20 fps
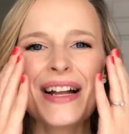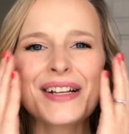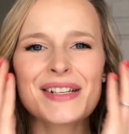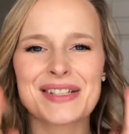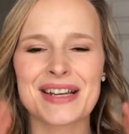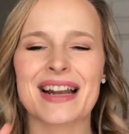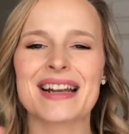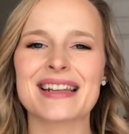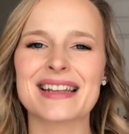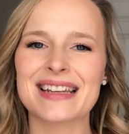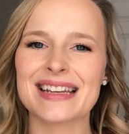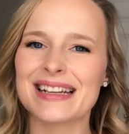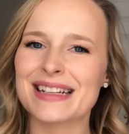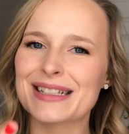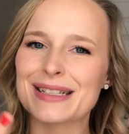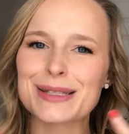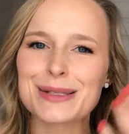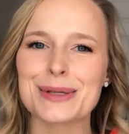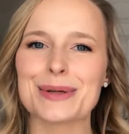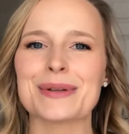gently and
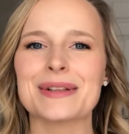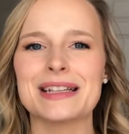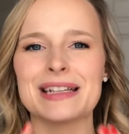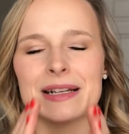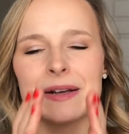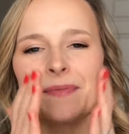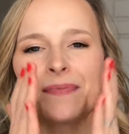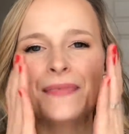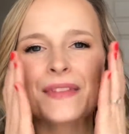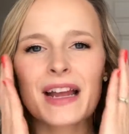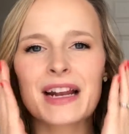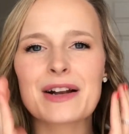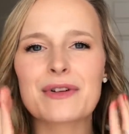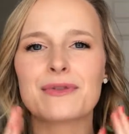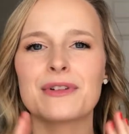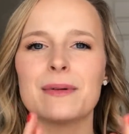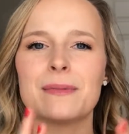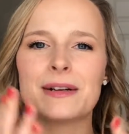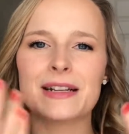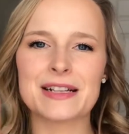slowly kind of
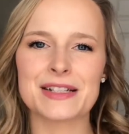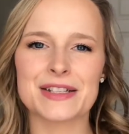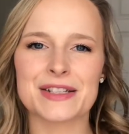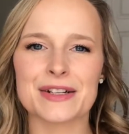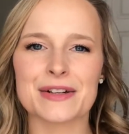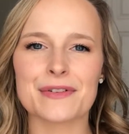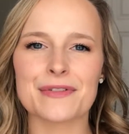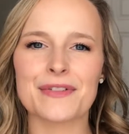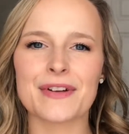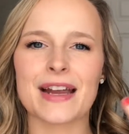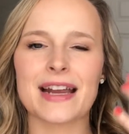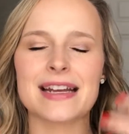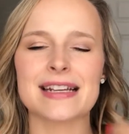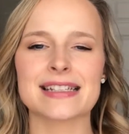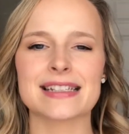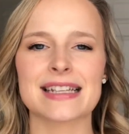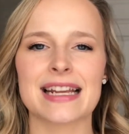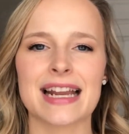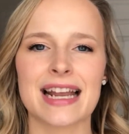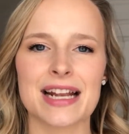rub it into your
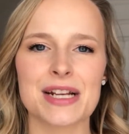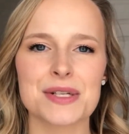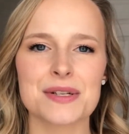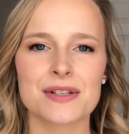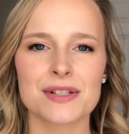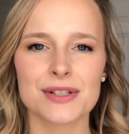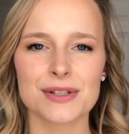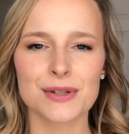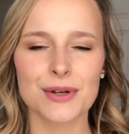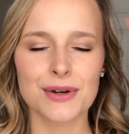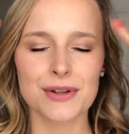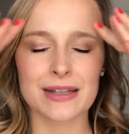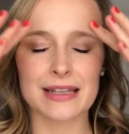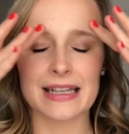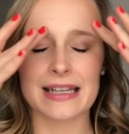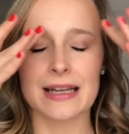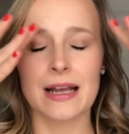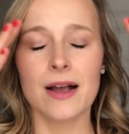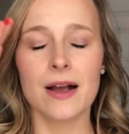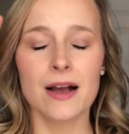face and
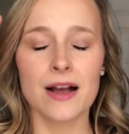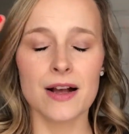slowly